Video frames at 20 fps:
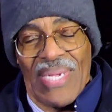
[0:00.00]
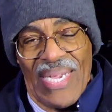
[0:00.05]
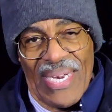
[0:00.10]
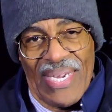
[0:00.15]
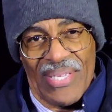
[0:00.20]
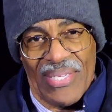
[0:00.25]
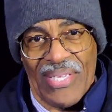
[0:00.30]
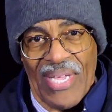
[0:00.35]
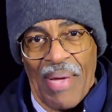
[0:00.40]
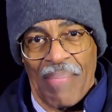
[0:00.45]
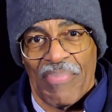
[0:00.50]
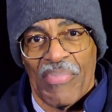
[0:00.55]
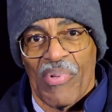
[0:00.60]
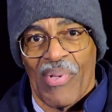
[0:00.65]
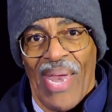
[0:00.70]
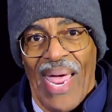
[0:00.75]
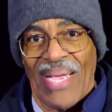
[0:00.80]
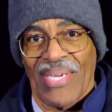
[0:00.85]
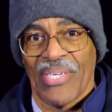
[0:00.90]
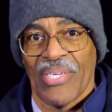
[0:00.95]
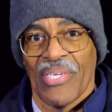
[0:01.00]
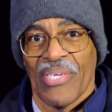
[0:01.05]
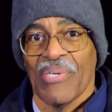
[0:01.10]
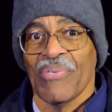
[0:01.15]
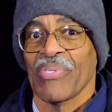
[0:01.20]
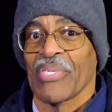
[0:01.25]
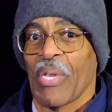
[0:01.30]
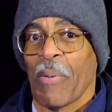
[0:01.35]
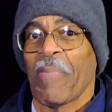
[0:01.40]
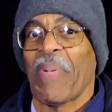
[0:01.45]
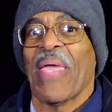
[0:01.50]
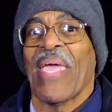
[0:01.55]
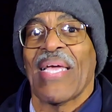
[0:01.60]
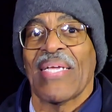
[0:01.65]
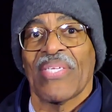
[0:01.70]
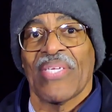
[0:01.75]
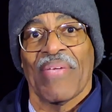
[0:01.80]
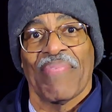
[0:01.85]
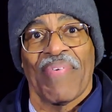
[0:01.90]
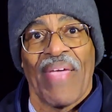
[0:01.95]
It's something you can actually use in a
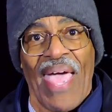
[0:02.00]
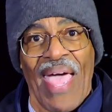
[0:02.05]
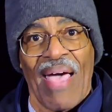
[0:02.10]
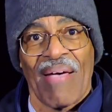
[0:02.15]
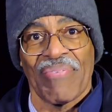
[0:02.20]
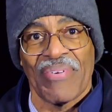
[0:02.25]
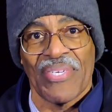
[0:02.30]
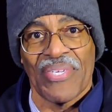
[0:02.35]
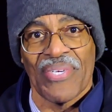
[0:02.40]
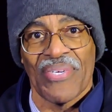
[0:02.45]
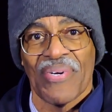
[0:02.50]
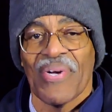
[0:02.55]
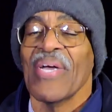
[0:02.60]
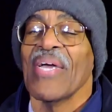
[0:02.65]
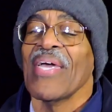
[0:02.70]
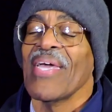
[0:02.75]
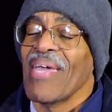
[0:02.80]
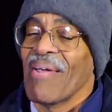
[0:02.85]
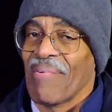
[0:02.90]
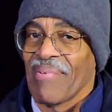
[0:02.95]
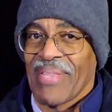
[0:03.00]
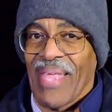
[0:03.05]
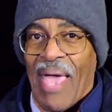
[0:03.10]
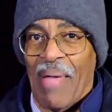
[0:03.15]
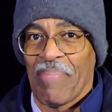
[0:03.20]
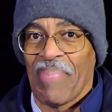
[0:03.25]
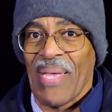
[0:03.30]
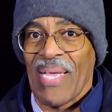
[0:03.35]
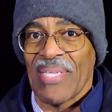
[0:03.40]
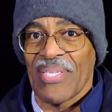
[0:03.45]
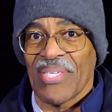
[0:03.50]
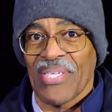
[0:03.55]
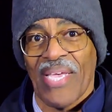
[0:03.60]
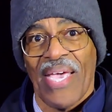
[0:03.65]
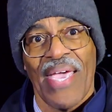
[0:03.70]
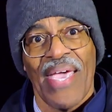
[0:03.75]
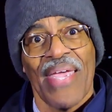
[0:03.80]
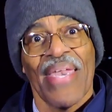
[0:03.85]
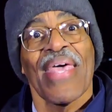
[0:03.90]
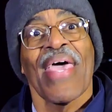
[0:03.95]
pinch if you have to. And with that being
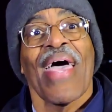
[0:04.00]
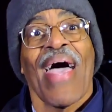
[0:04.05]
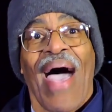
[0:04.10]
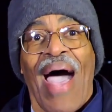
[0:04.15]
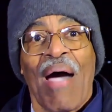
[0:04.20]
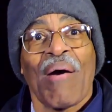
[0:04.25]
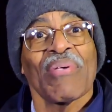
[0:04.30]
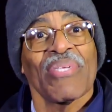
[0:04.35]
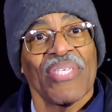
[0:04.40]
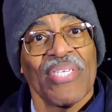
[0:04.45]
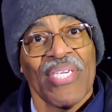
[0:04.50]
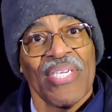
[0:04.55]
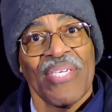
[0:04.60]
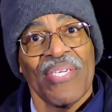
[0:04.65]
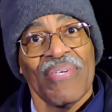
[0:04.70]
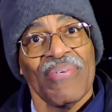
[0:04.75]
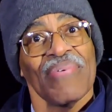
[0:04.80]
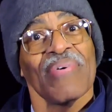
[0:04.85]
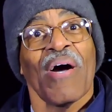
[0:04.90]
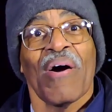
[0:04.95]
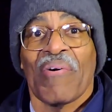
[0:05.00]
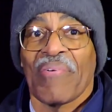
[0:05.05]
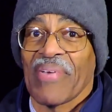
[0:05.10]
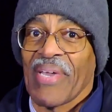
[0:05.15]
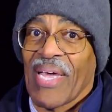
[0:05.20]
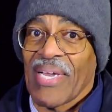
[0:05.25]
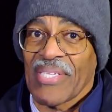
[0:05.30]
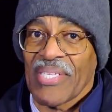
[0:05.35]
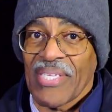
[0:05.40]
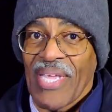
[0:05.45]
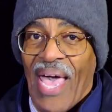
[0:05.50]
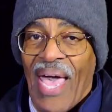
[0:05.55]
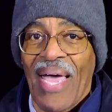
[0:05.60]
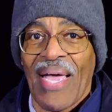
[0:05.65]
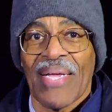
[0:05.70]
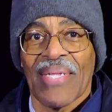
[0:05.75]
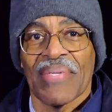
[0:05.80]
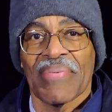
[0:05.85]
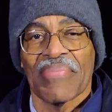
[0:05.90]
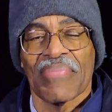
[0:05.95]
said, I will see you on the other side.